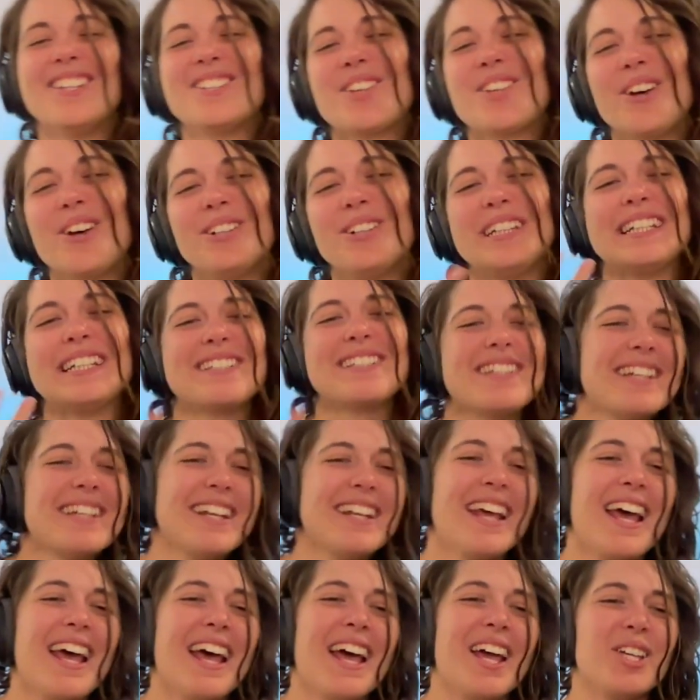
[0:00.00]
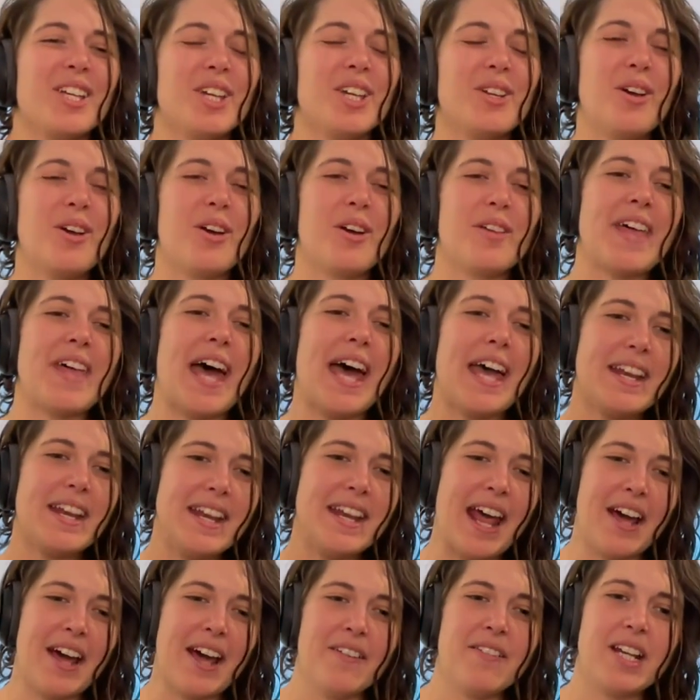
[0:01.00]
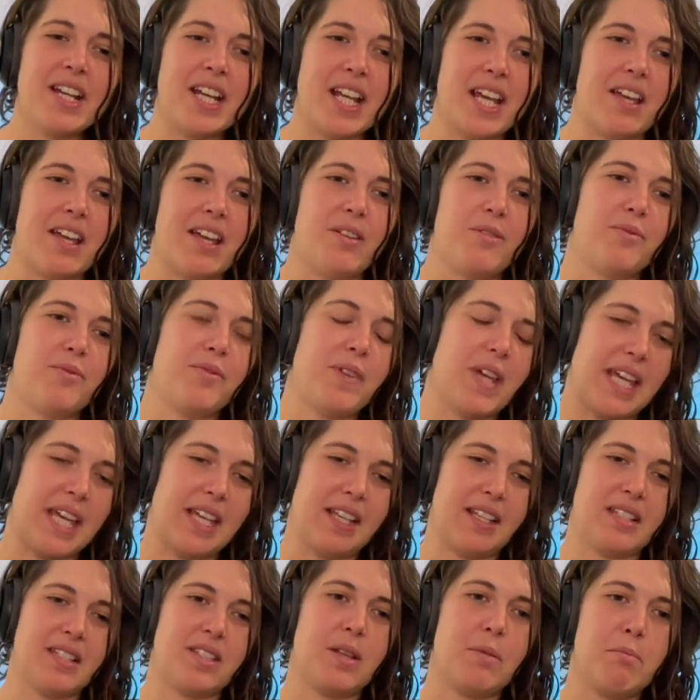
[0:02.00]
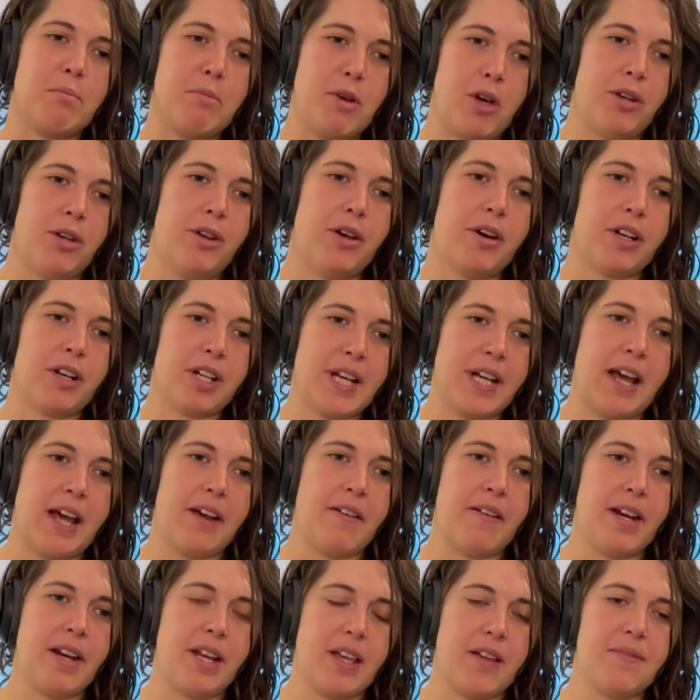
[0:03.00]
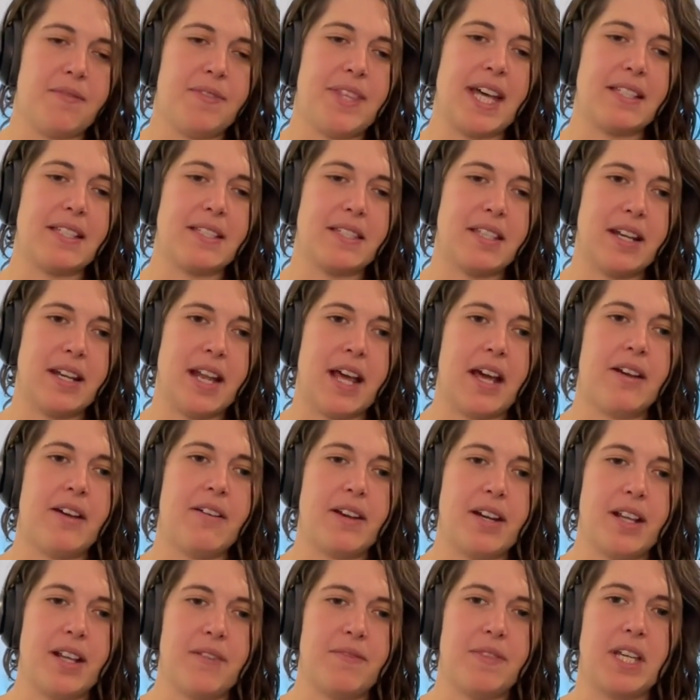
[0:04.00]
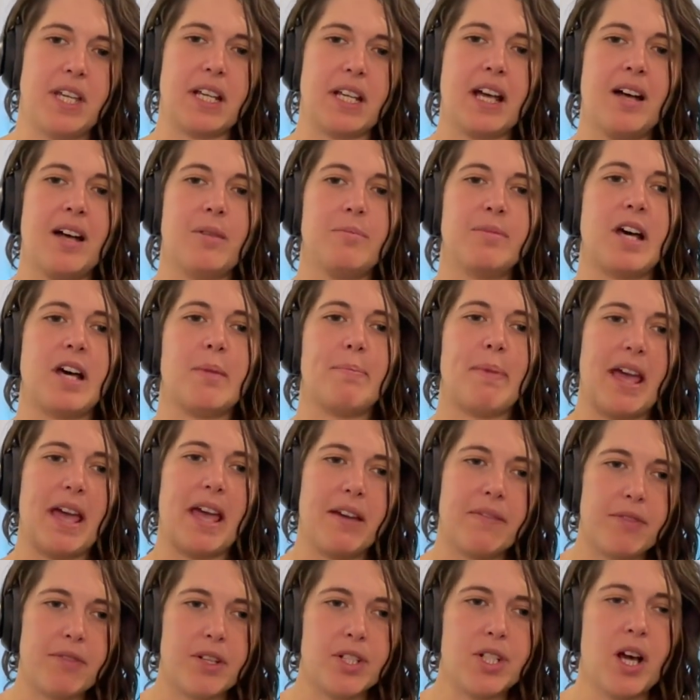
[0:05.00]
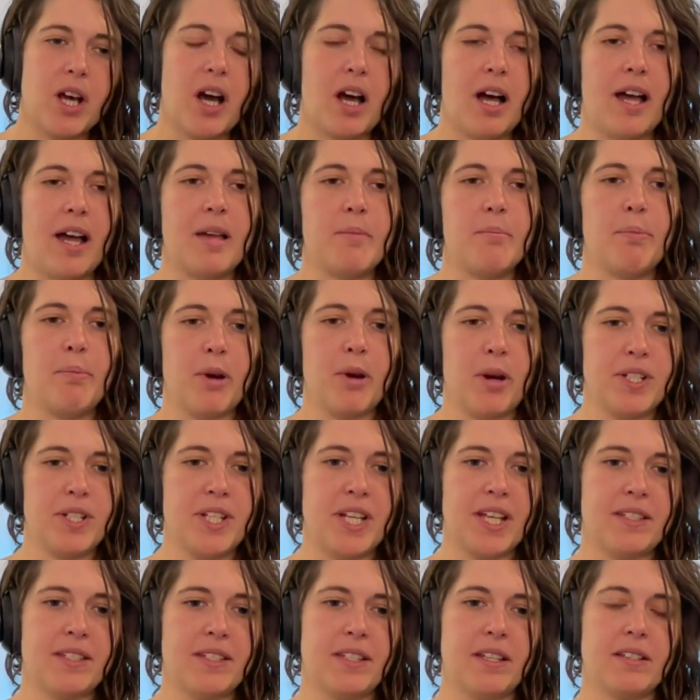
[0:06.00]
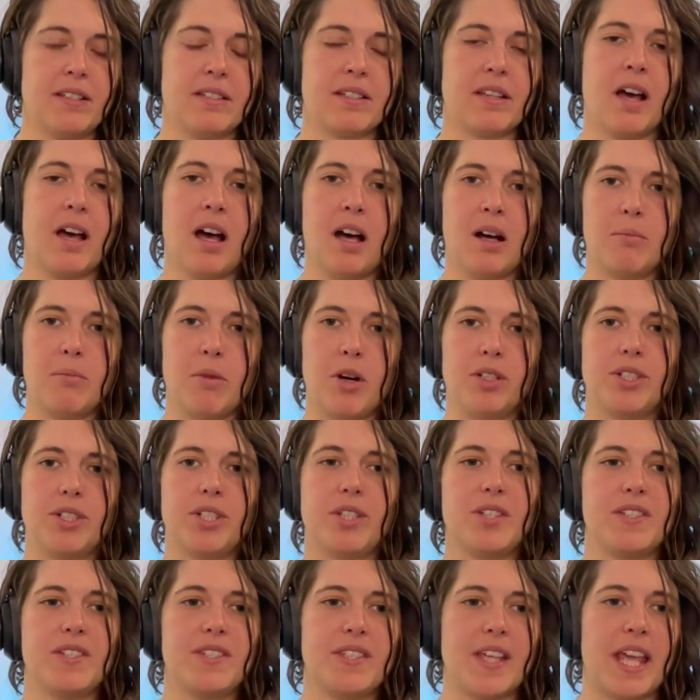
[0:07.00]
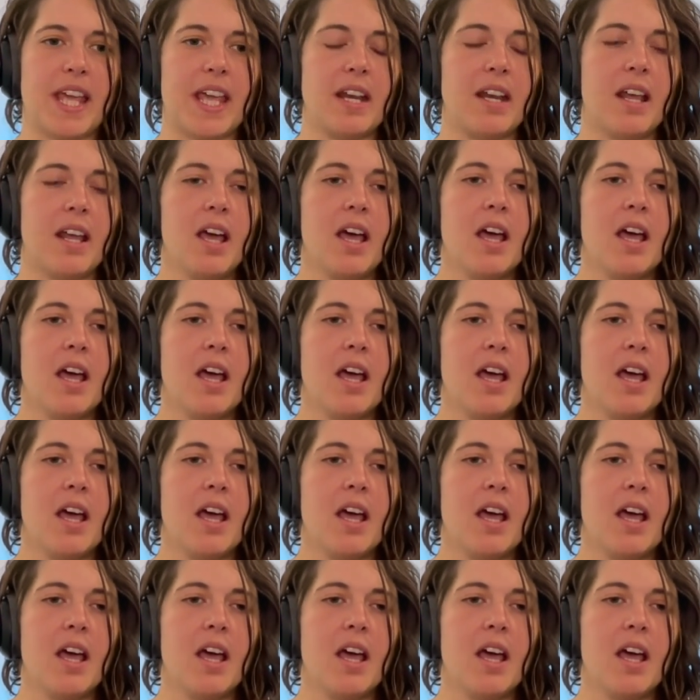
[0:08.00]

so listen, you know that narrative is the Murdoch narrative. That's the narrative that comes up every time protesters come onto the scene.